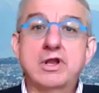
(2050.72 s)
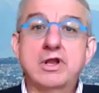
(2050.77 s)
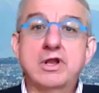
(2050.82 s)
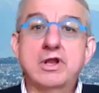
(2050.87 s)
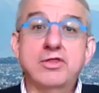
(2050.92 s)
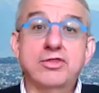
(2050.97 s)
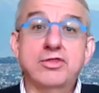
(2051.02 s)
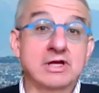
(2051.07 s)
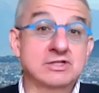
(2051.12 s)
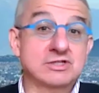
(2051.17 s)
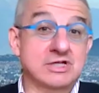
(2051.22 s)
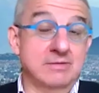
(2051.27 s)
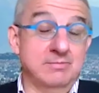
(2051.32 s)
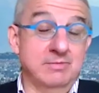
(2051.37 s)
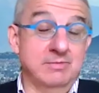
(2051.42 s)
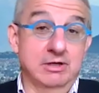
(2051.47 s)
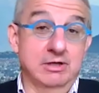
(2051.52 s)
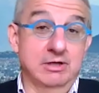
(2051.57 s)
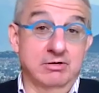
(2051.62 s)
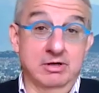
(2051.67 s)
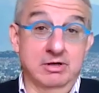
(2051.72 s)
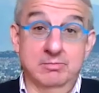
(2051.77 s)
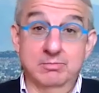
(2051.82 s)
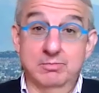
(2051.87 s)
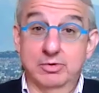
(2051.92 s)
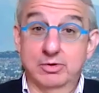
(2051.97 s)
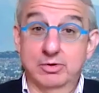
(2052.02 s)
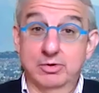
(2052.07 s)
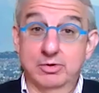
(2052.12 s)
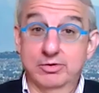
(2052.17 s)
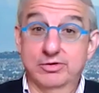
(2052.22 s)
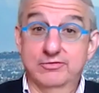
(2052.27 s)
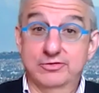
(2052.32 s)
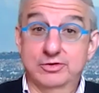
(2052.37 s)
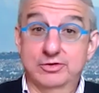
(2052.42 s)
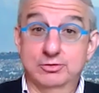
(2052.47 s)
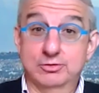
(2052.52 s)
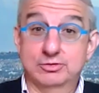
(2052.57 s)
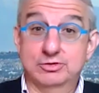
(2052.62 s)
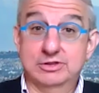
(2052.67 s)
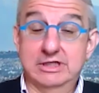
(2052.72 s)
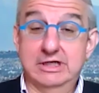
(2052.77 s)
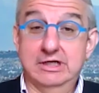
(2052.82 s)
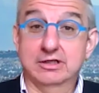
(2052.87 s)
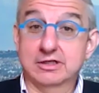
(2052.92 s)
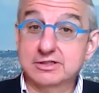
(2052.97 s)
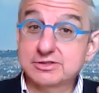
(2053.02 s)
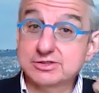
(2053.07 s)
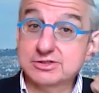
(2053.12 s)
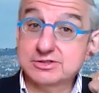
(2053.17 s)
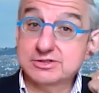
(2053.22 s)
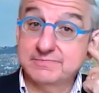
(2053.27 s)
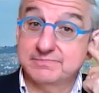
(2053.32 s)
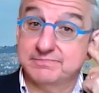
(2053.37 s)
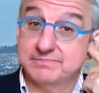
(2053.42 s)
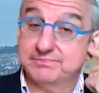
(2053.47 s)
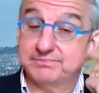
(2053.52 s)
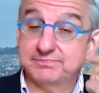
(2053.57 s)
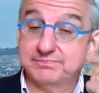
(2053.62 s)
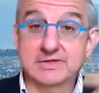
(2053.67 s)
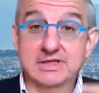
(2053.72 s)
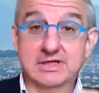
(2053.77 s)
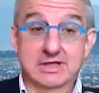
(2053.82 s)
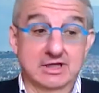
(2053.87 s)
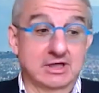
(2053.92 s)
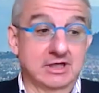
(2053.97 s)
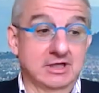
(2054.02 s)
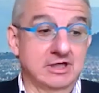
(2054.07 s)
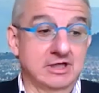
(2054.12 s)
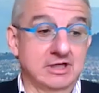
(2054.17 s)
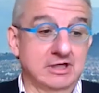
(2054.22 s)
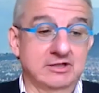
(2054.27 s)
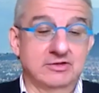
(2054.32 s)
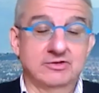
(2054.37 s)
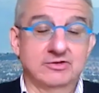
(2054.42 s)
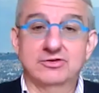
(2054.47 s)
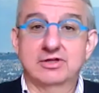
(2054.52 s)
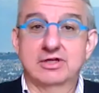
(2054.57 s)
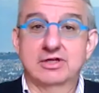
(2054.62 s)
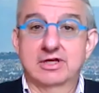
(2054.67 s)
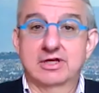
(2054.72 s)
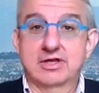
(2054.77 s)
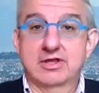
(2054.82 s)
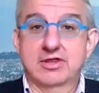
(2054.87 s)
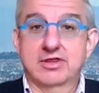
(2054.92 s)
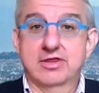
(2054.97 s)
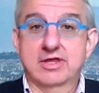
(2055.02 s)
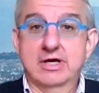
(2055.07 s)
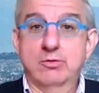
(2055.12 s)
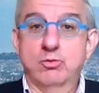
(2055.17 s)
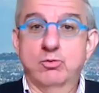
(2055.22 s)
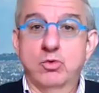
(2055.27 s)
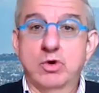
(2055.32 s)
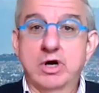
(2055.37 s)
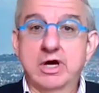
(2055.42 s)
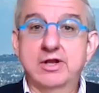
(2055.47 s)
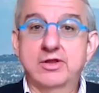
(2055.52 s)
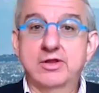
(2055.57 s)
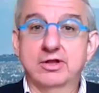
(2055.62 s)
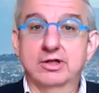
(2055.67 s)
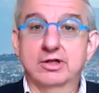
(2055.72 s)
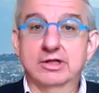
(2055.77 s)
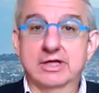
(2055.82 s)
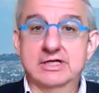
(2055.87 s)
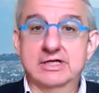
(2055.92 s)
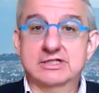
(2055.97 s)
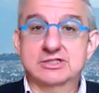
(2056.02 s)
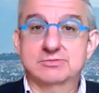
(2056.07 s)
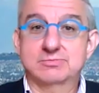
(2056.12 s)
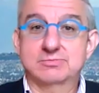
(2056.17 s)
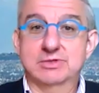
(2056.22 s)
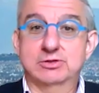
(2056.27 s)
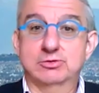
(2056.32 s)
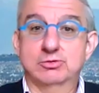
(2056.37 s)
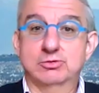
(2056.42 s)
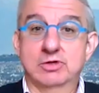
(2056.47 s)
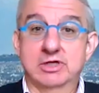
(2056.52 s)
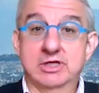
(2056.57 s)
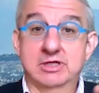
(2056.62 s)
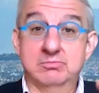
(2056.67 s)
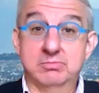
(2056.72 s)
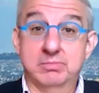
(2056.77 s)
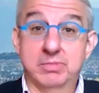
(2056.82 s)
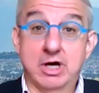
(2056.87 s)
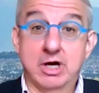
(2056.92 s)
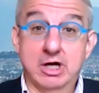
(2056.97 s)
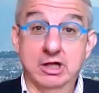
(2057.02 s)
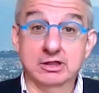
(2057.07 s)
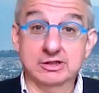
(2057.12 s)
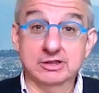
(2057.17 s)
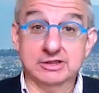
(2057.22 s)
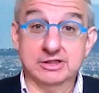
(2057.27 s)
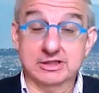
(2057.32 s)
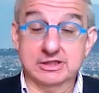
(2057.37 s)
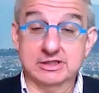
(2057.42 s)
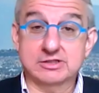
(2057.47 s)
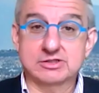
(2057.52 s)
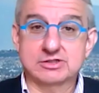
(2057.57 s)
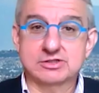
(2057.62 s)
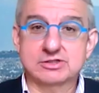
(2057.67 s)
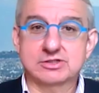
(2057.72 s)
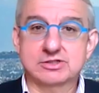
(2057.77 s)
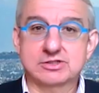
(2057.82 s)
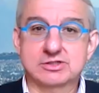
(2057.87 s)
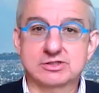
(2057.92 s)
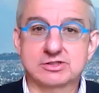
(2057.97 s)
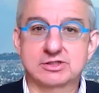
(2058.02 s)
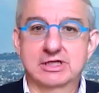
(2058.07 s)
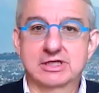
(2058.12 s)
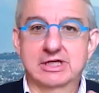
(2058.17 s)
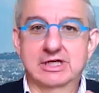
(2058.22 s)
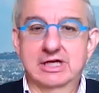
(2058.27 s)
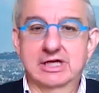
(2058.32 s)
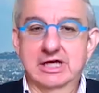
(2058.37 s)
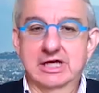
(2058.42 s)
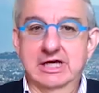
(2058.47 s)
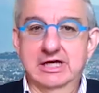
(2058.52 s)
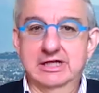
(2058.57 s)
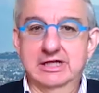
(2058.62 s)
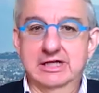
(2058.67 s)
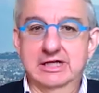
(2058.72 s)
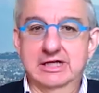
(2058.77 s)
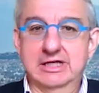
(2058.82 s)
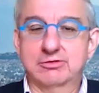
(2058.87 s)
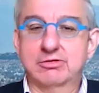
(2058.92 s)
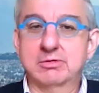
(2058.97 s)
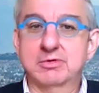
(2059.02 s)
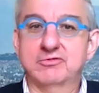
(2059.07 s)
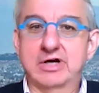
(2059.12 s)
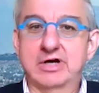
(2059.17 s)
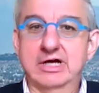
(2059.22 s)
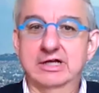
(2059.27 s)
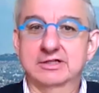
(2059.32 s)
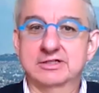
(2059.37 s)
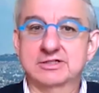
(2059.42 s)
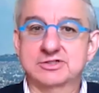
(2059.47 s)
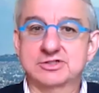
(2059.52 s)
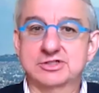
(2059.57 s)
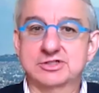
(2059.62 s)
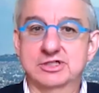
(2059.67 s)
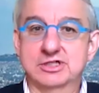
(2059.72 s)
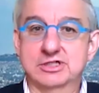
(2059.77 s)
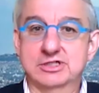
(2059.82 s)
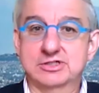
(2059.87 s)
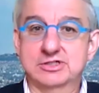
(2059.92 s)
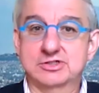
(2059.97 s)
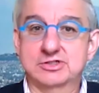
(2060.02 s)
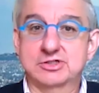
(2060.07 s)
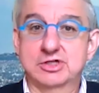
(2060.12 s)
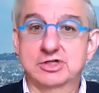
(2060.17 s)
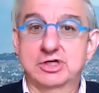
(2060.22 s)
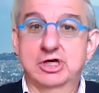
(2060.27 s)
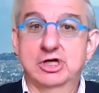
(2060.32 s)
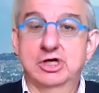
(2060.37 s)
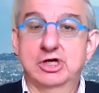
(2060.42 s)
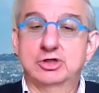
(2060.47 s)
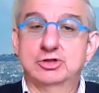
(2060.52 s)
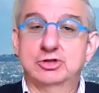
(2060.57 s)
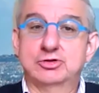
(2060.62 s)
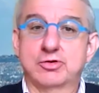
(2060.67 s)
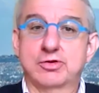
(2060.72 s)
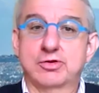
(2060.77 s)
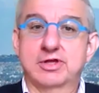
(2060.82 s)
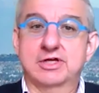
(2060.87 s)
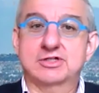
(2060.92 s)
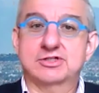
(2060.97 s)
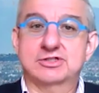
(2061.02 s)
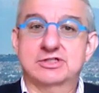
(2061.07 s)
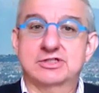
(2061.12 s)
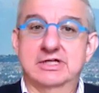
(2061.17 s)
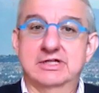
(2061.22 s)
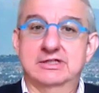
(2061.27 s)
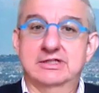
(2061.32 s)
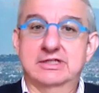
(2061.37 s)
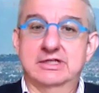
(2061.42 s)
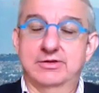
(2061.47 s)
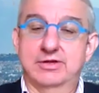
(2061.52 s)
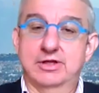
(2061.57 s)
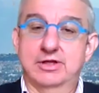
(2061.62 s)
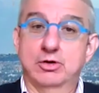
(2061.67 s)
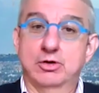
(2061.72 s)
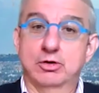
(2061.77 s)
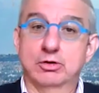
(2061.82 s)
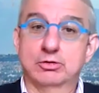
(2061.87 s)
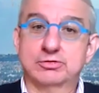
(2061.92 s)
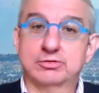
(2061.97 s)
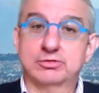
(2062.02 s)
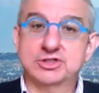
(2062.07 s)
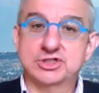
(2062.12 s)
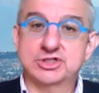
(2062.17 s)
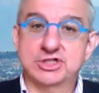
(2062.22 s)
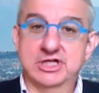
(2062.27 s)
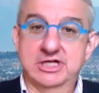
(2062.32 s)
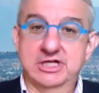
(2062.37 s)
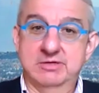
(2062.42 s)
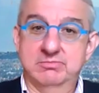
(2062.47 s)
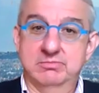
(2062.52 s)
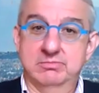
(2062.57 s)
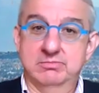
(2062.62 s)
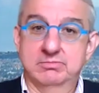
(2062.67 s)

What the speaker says: things I'm hearing both of you tell us is that one of the links between politics and criminal violence is to the extent that the old regime,